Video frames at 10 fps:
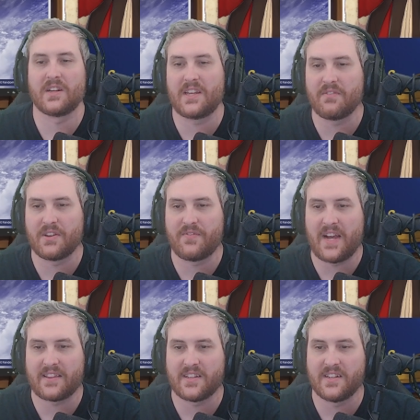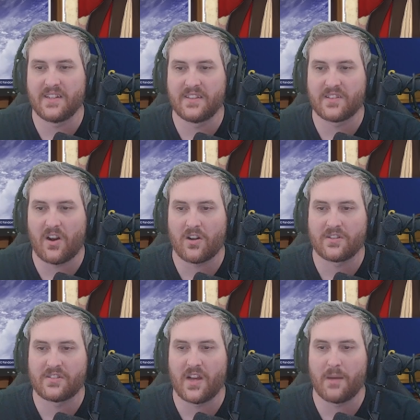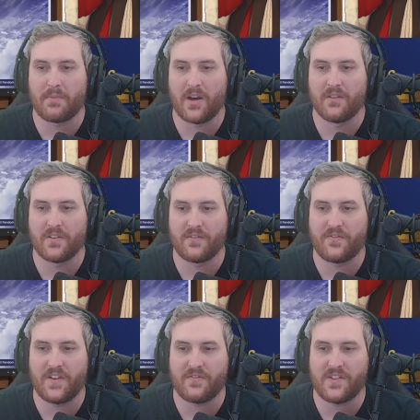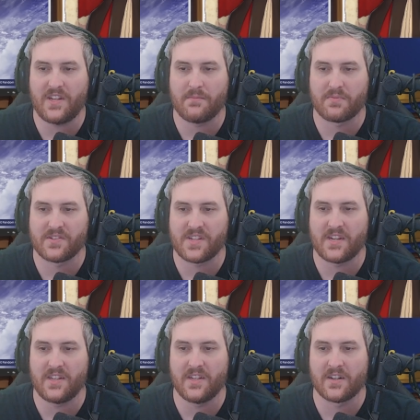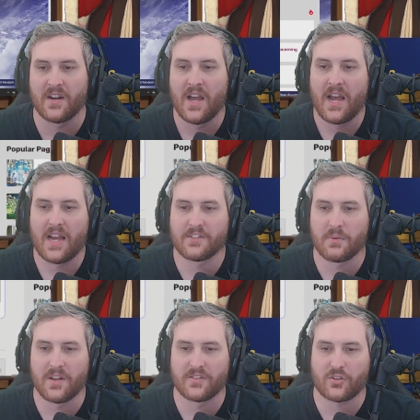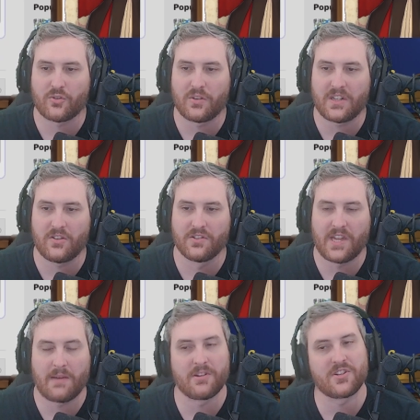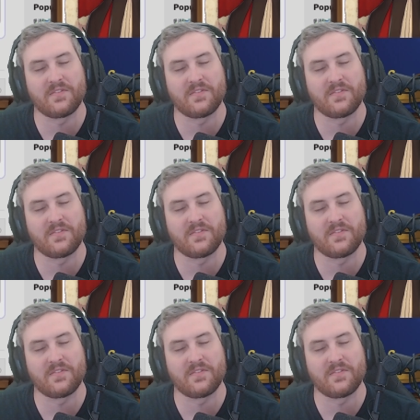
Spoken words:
given the fact that it is arts up of 15% here, as well as critical damage